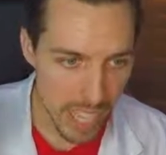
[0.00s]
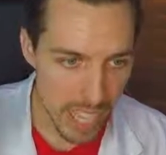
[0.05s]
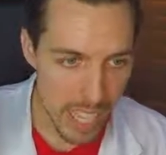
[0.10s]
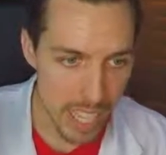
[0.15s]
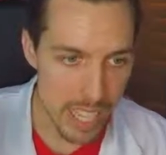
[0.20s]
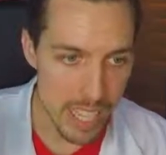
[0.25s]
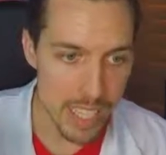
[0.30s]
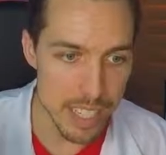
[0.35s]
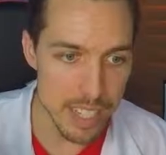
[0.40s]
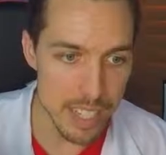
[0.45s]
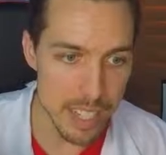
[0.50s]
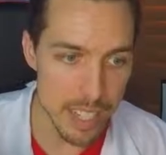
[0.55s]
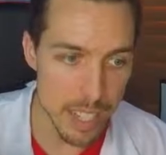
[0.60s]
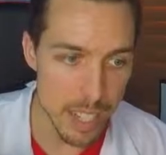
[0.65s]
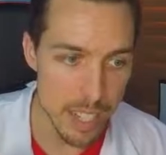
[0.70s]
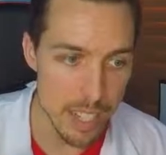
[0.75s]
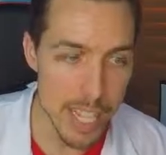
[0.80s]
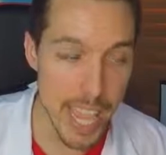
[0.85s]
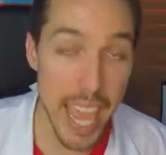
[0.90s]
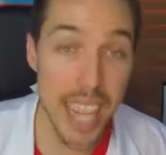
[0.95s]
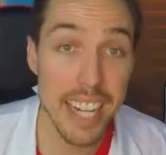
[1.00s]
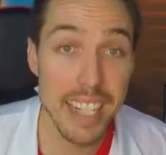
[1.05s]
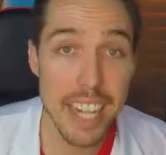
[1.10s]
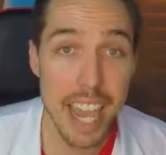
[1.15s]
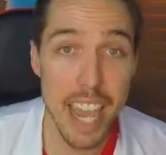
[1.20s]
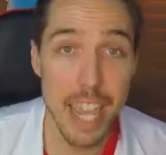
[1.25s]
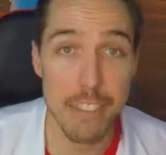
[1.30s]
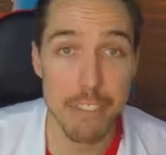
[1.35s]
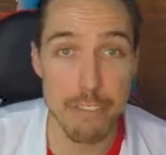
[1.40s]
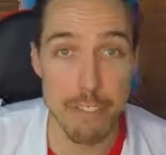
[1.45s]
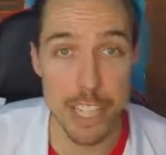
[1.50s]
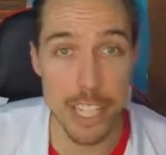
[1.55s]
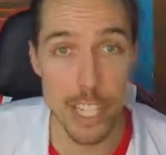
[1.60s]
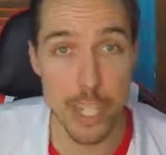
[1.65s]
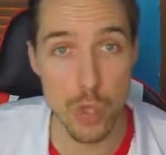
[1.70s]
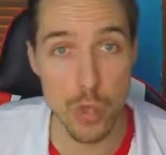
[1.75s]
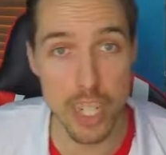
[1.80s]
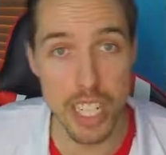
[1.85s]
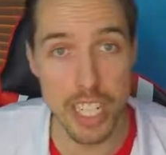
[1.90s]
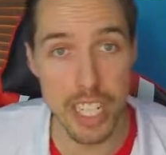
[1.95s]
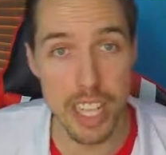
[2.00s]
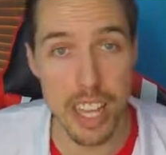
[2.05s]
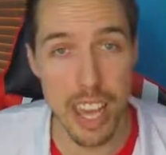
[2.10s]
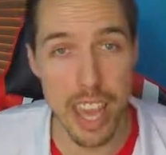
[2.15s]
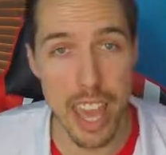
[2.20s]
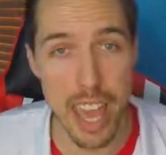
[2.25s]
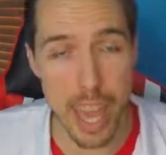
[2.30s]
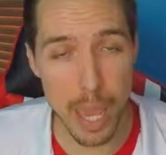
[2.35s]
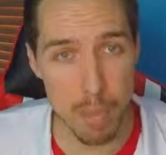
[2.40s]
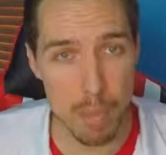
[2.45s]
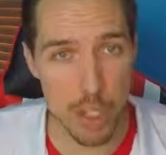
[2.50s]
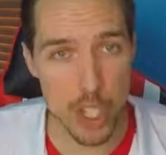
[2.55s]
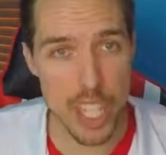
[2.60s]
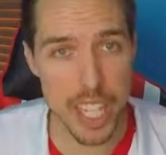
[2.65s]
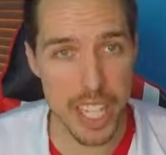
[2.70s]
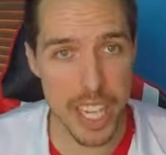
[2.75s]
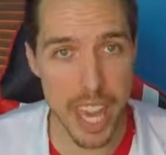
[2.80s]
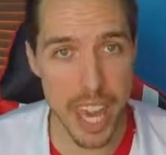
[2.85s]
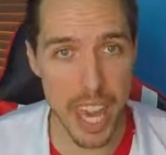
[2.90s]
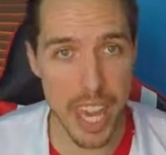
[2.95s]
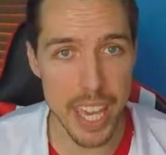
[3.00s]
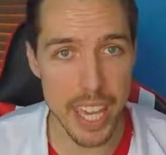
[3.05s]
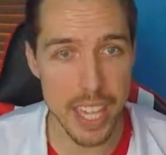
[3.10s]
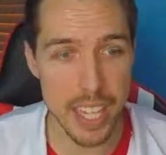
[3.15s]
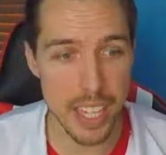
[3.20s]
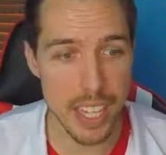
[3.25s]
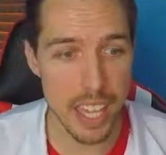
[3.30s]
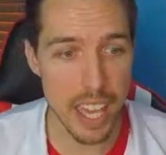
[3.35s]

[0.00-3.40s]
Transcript: is Tech Nine featuring MGK